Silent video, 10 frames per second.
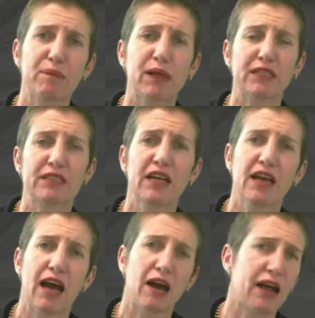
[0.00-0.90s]
plus
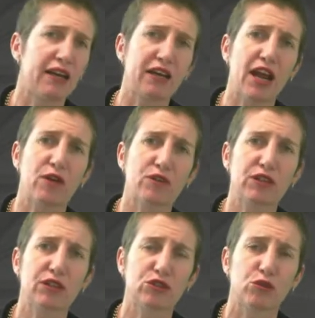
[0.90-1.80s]
an
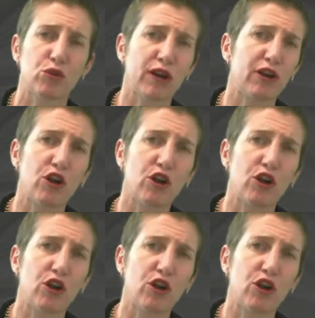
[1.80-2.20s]
inheritance or an